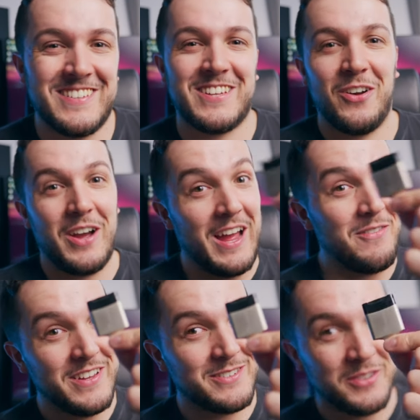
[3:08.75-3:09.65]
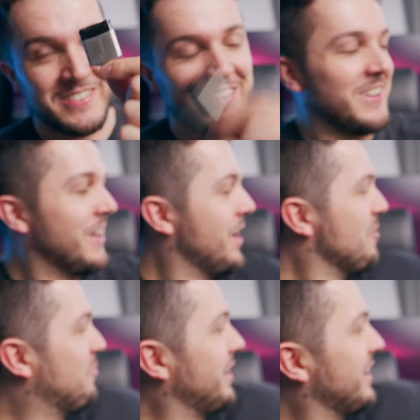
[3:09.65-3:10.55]
so i have this one still
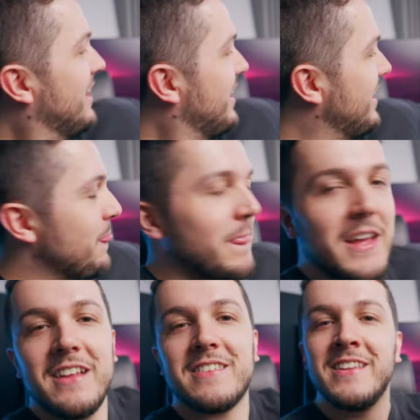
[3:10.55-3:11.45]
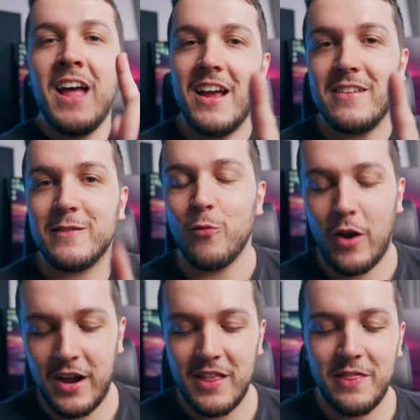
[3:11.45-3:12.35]
but it's nice,
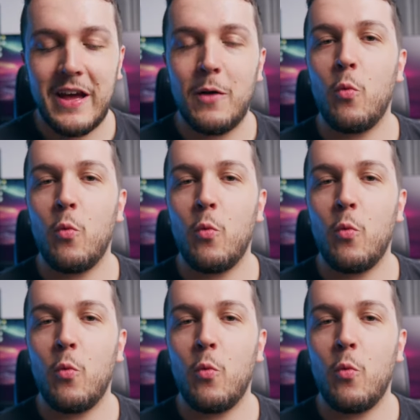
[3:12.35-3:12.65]
right, that